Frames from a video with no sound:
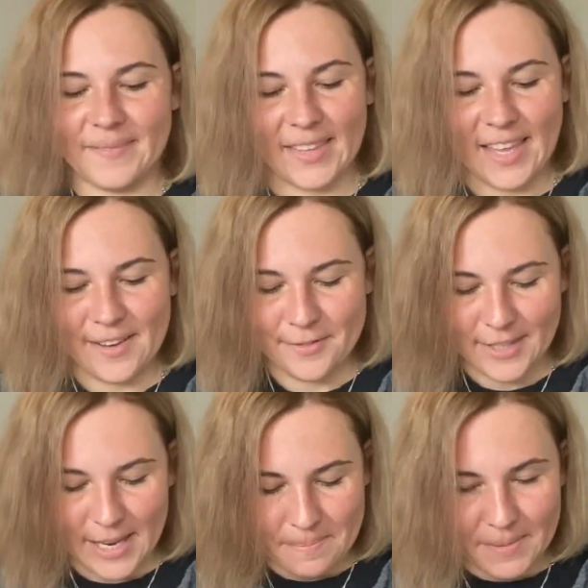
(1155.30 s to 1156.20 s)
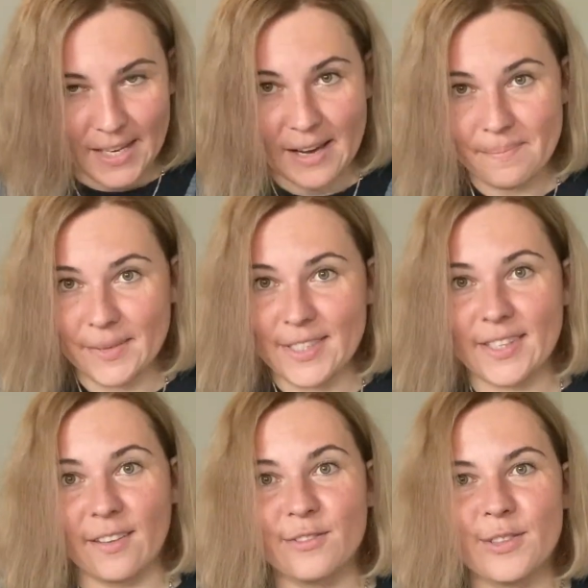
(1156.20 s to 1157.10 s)
after I pick up my
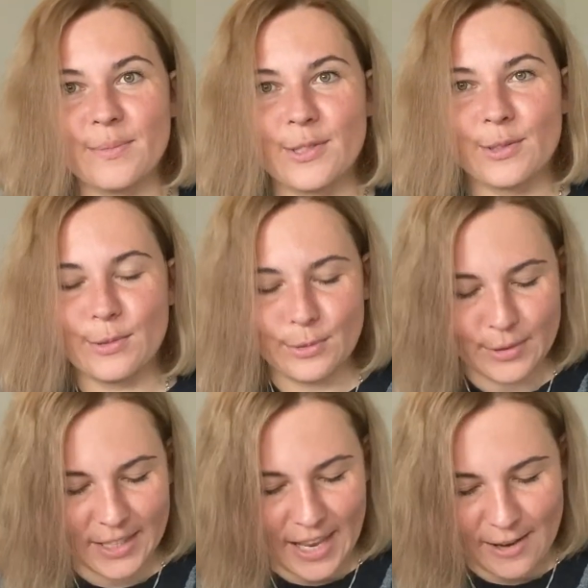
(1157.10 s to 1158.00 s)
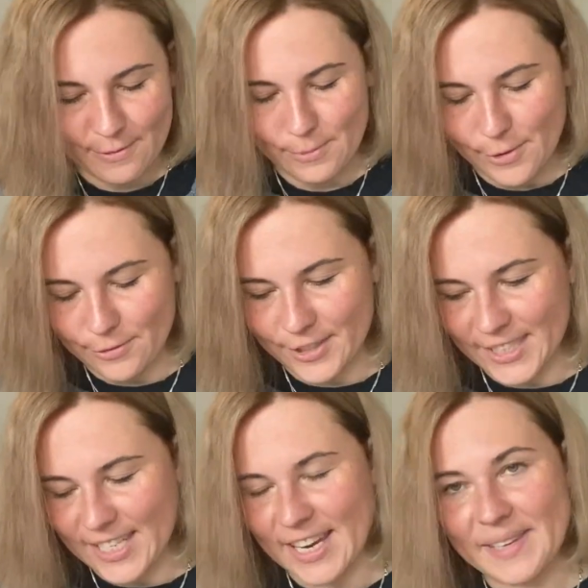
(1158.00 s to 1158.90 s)
son from school and have more free
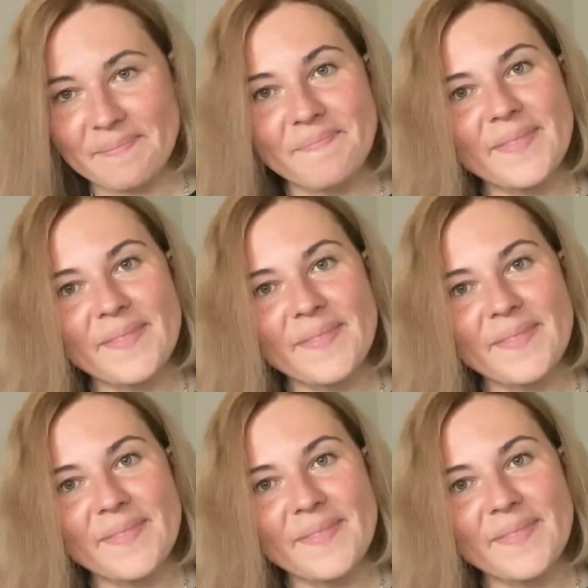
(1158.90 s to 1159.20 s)
time.